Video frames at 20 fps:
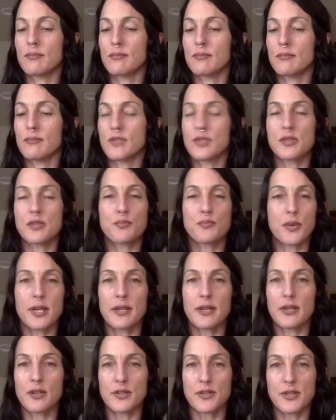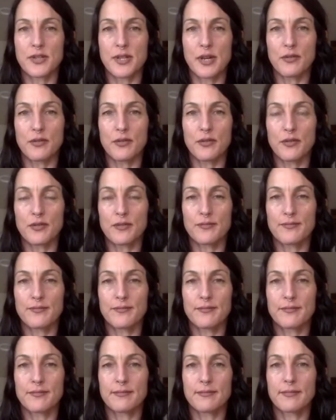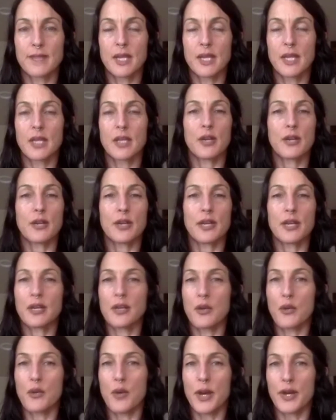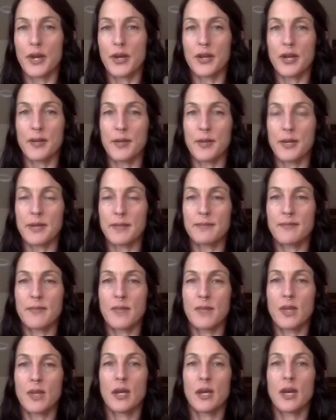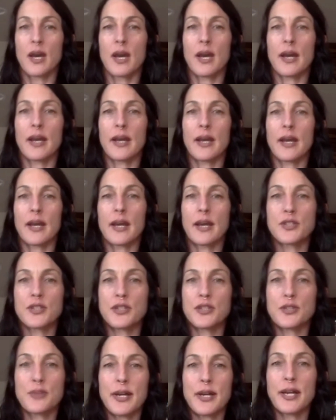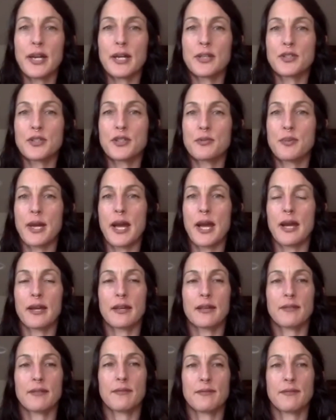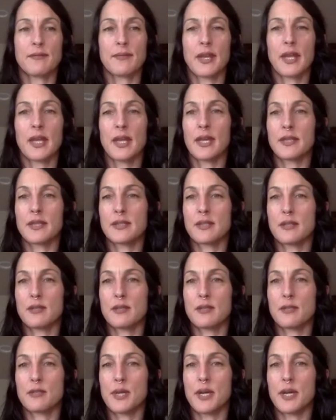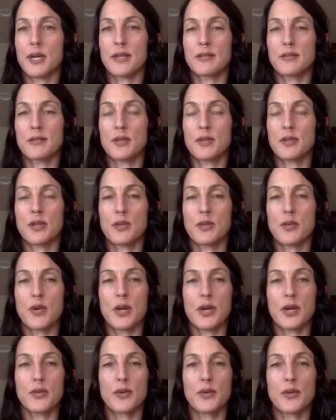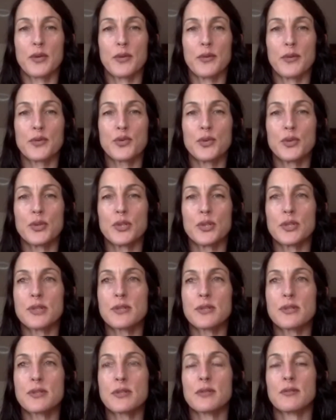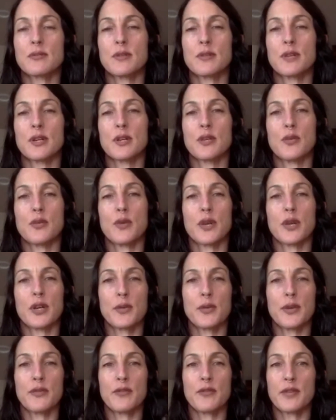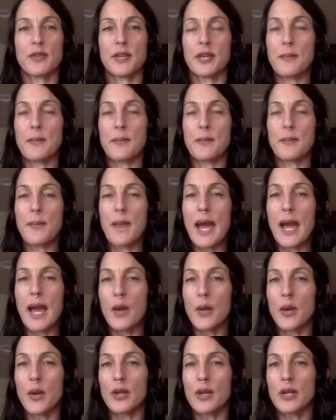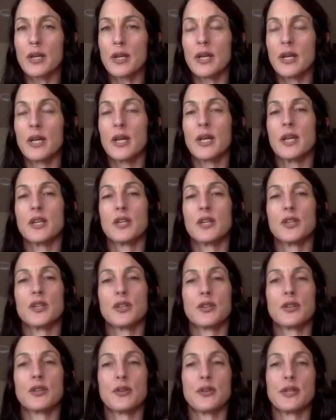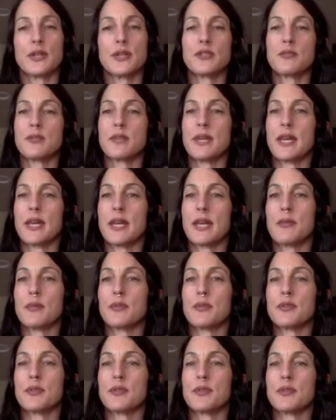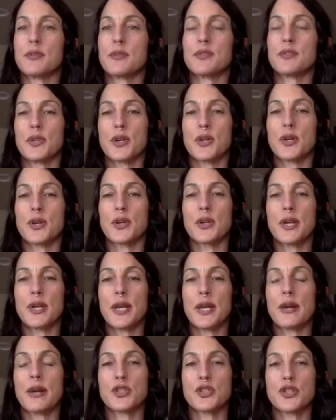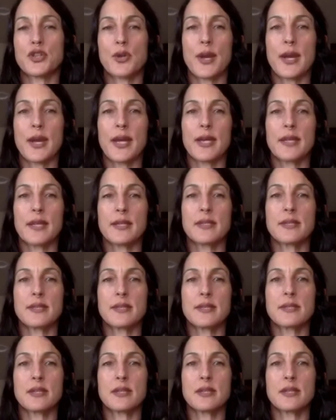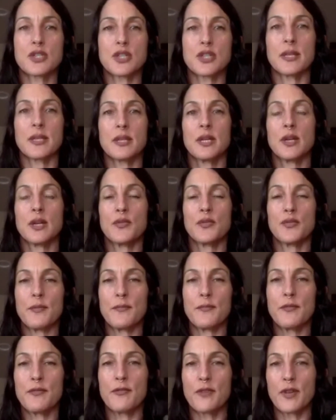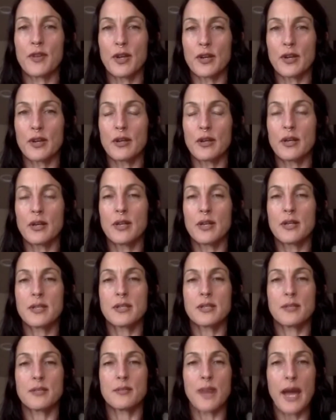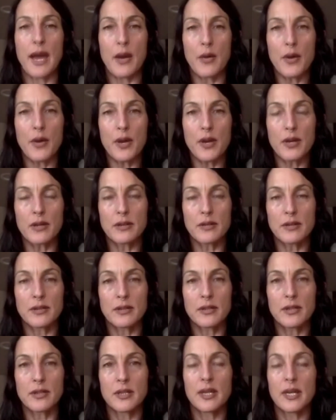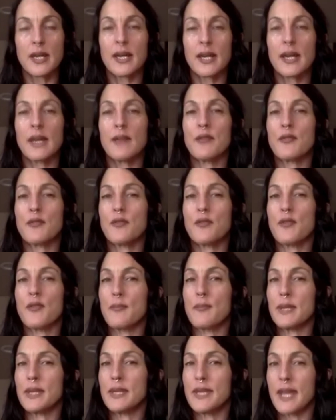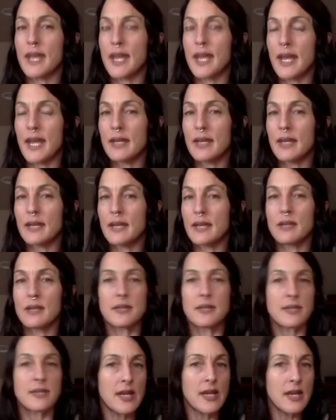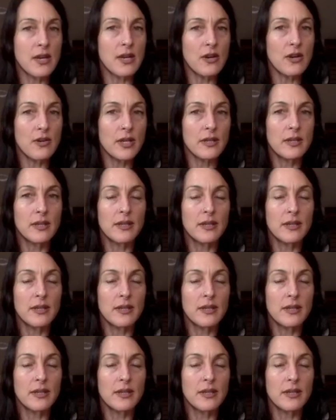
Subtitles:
just bring yourself. You don't need to know why you're coming. I got you. I got your back. It's going to be awesome. You're going to walk away with tools. You're going to walk away feeling empowered. You're going to be able to learn how to transition from fear to power, from mundane to sacred,